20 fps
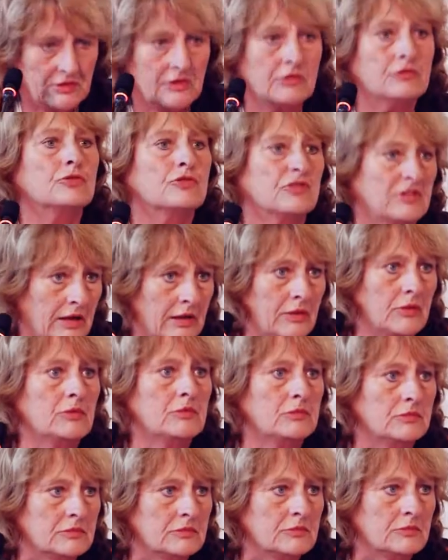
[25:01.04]
to tell
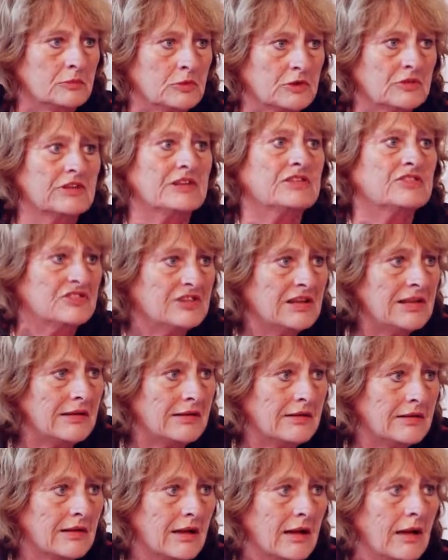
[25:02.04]
what they
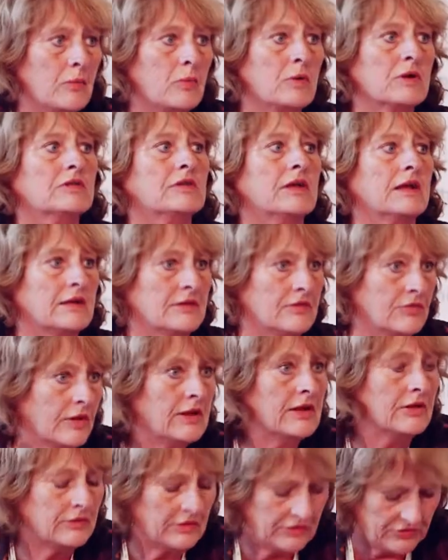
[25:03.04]
see and what they
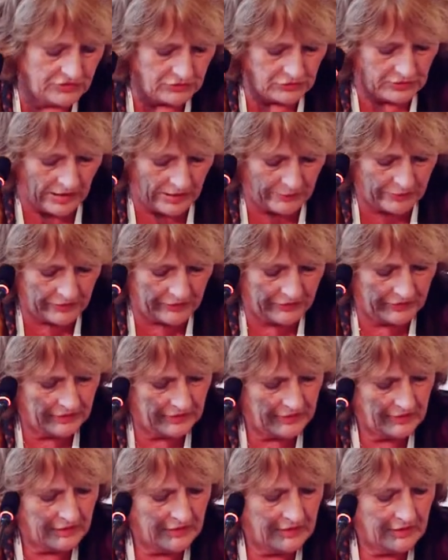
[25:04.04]
think that should happen,
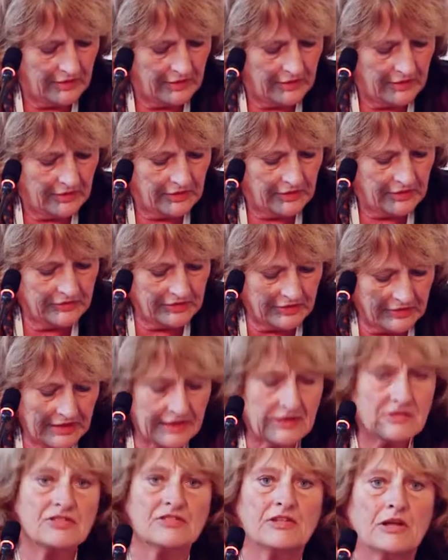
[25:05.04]
the
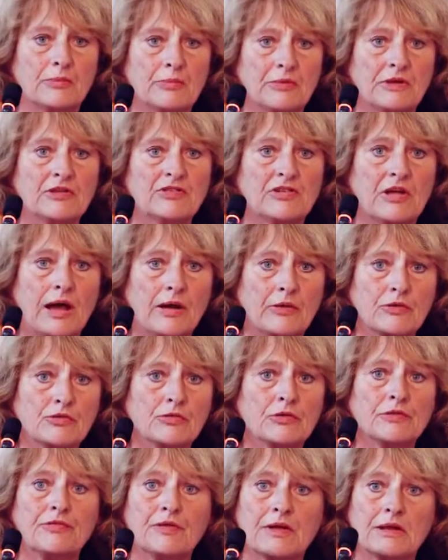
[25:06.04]
next step is how
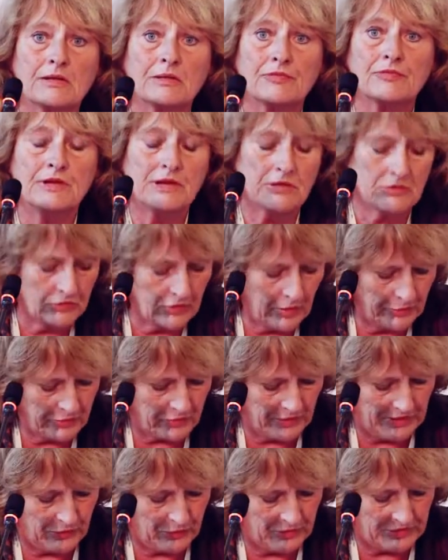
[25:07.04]
to effectively
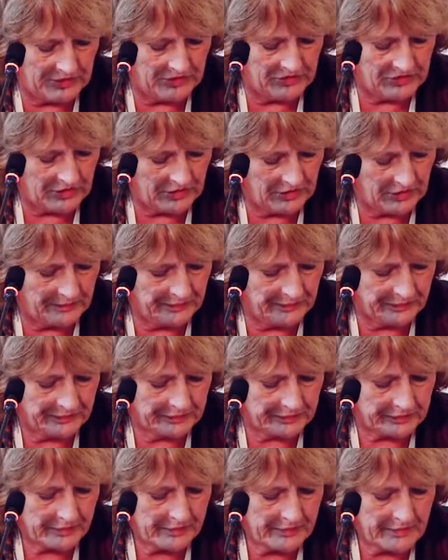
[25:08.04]
cooperate with each other.
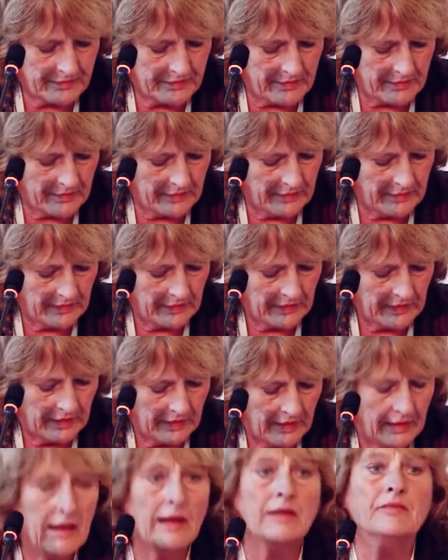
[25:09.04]

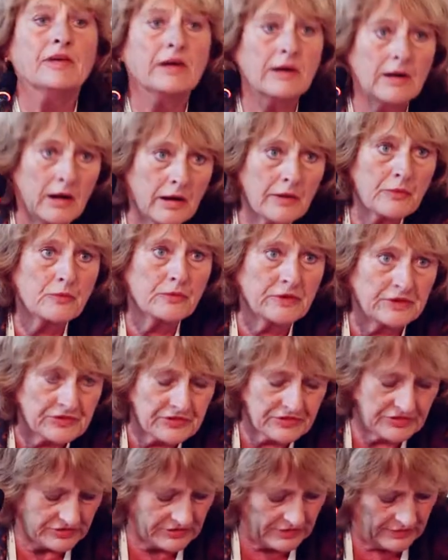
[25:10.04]
And there are
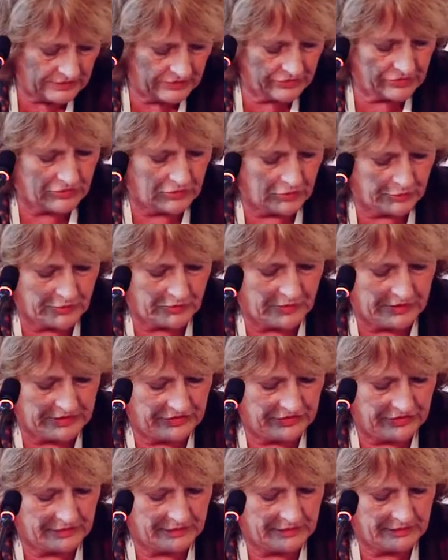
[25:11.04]
risks in this
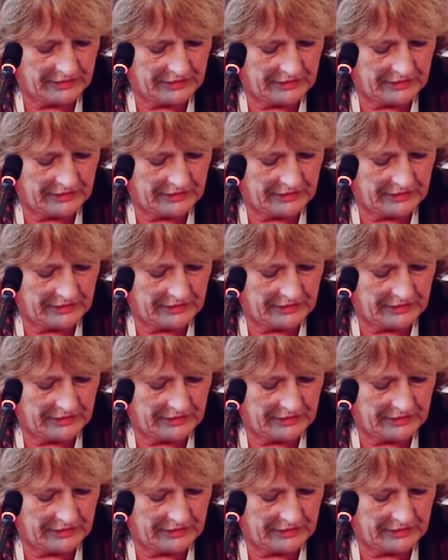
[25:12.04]
cooperation.